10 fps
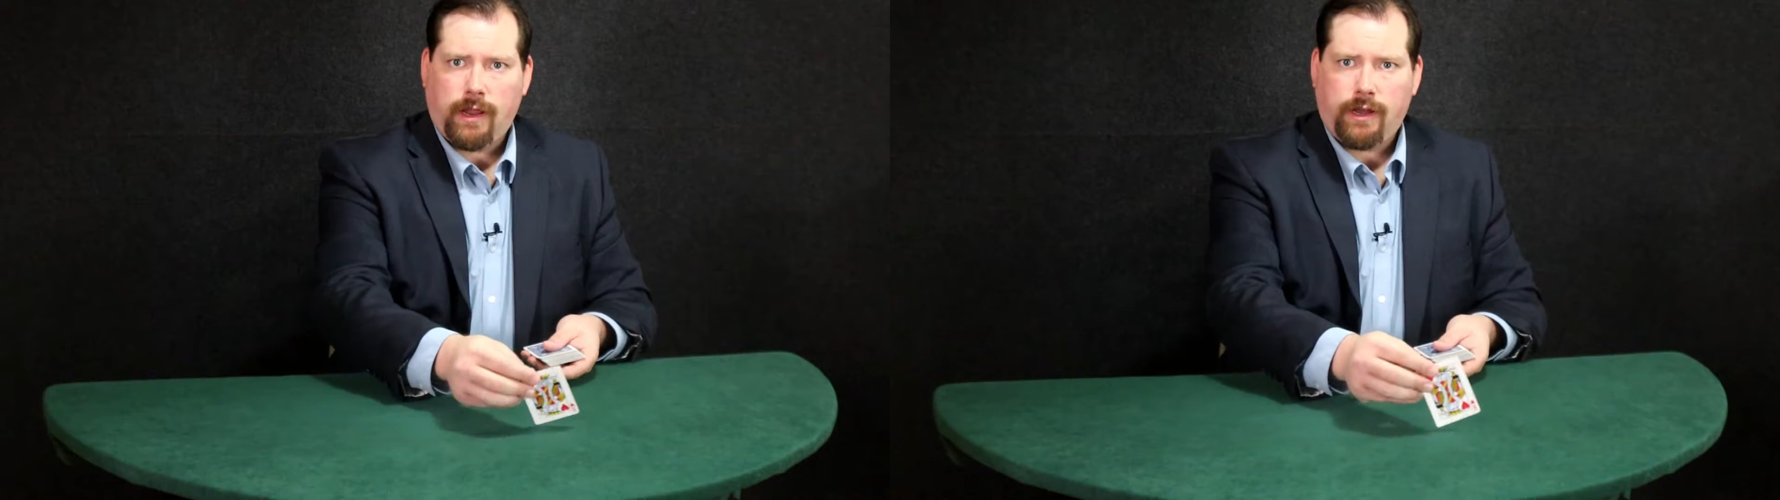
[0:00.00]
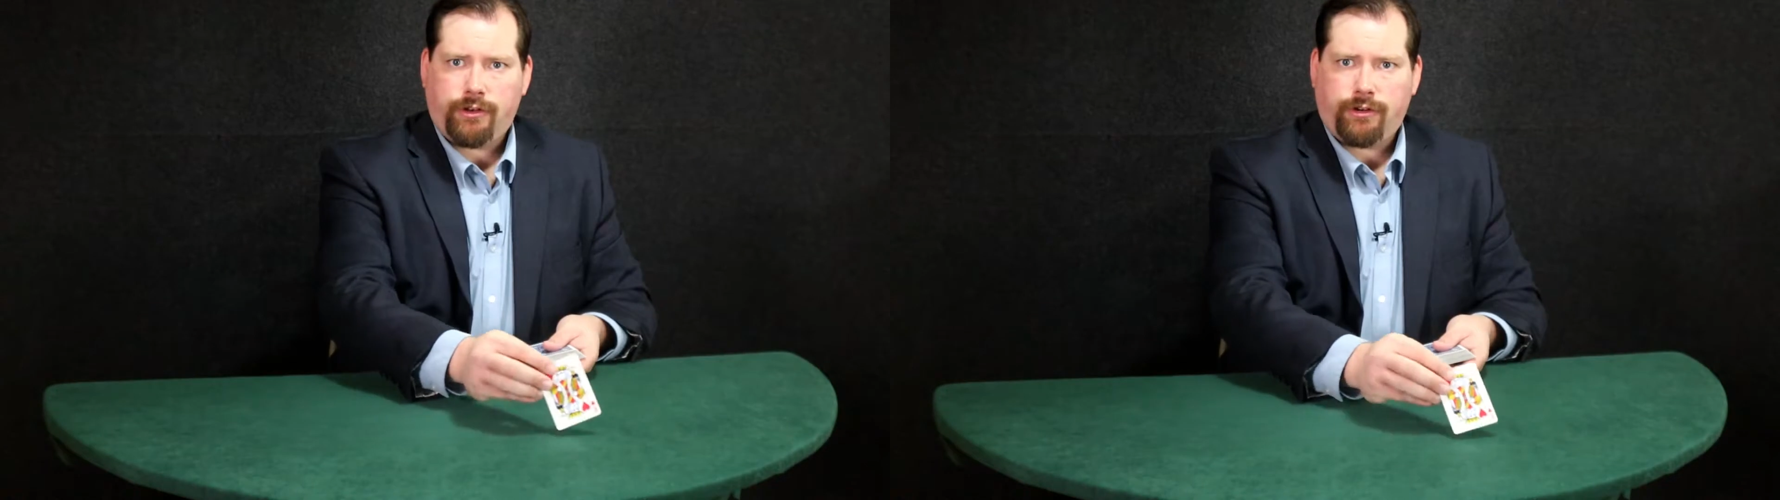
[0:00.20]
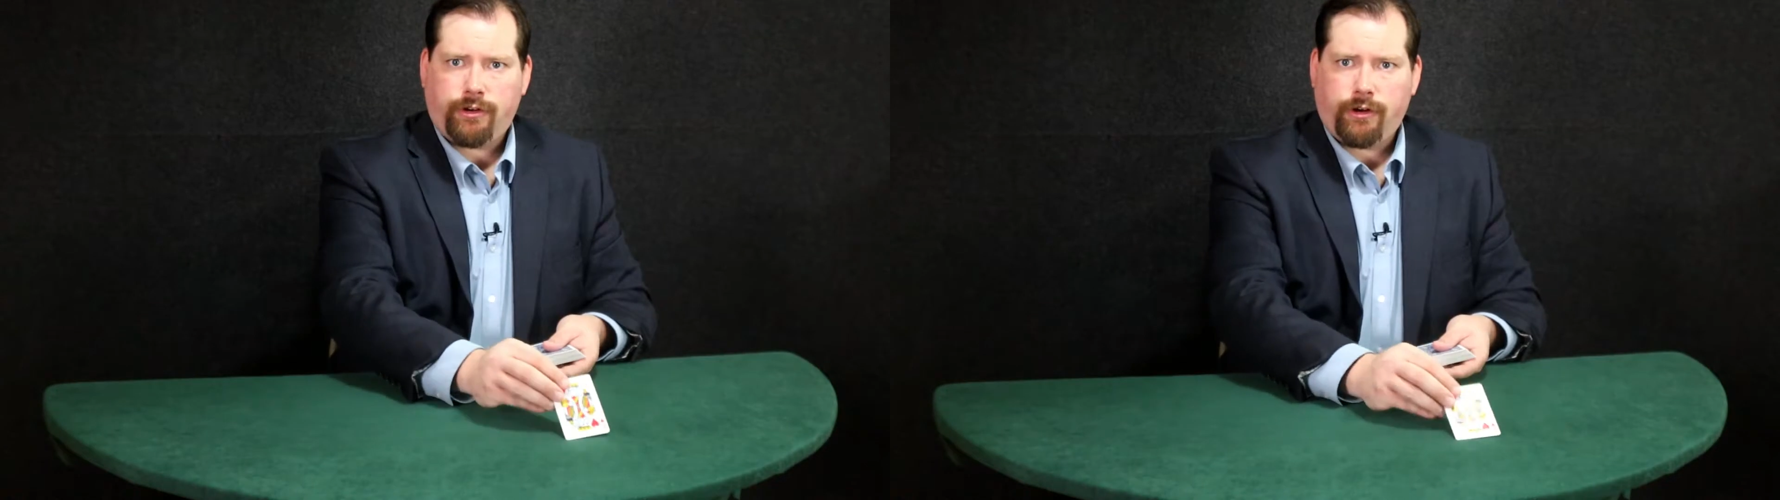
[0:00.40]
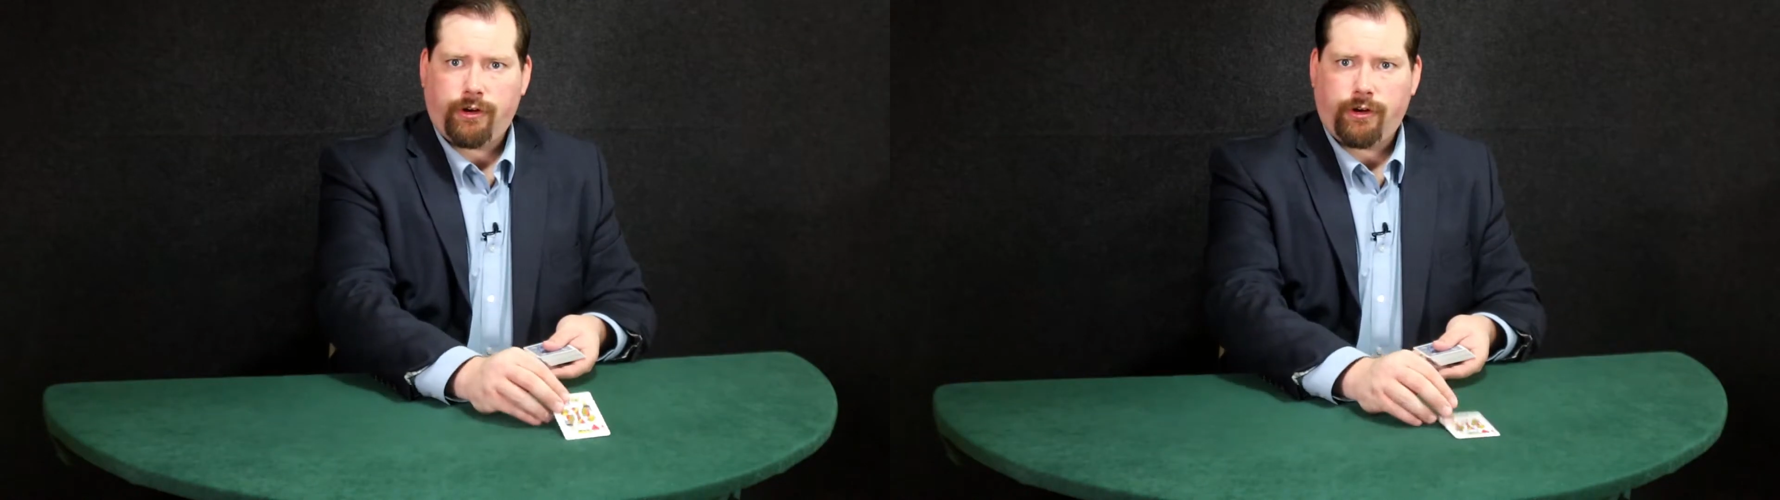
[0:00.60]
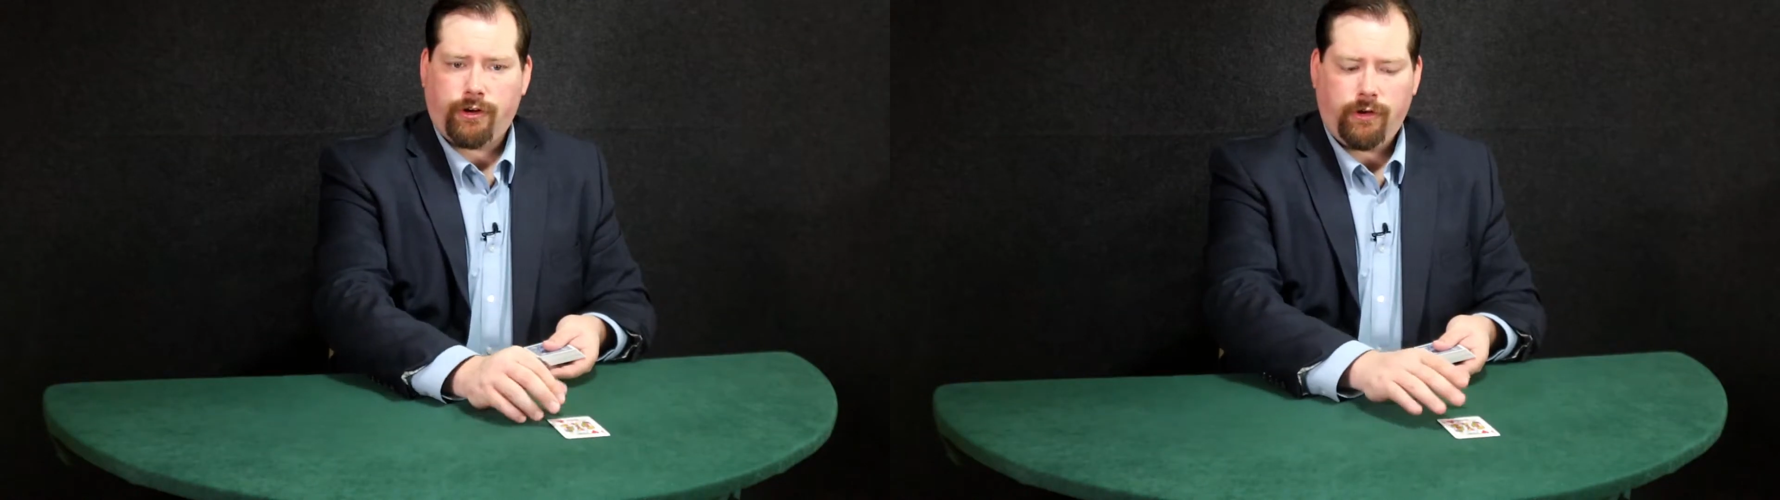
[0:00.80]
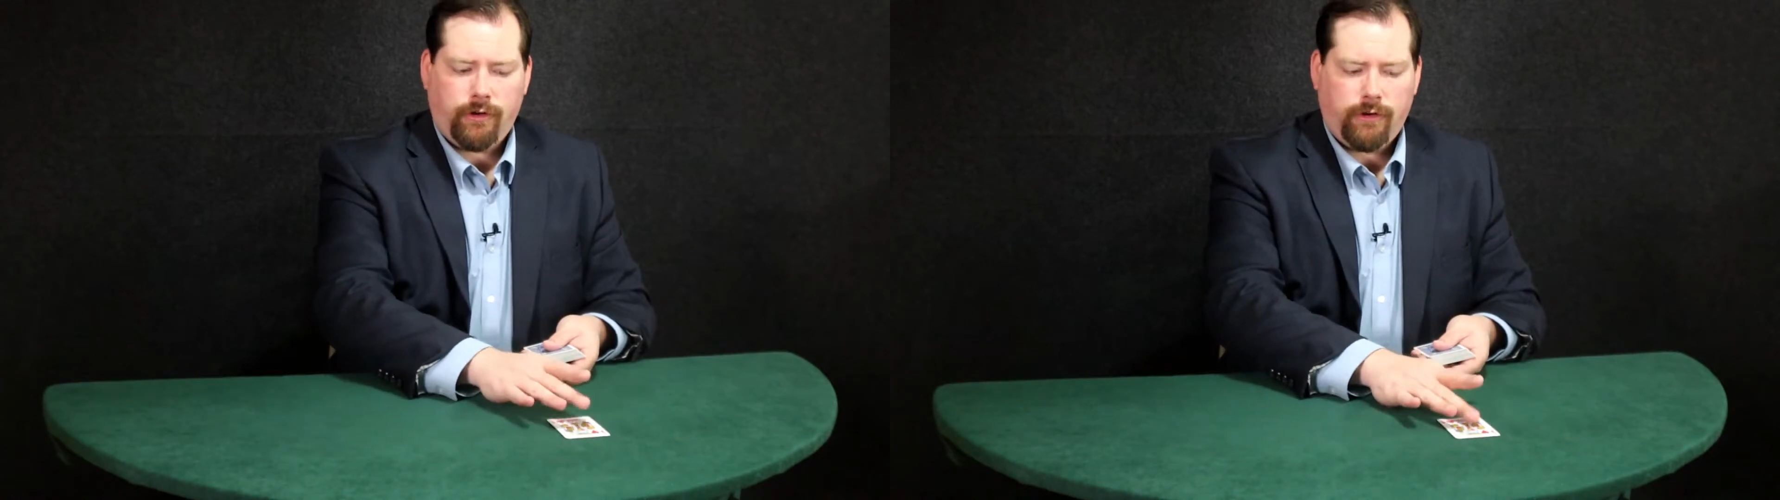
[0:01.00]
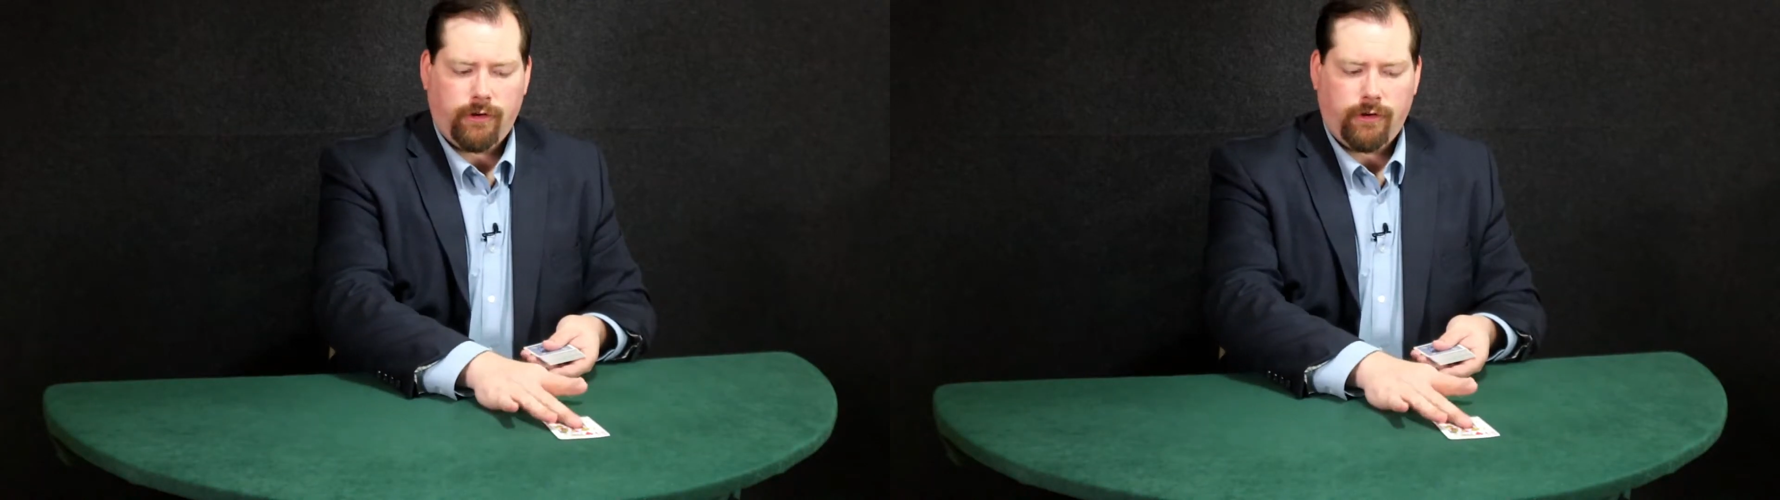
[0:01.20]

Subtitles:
and turn,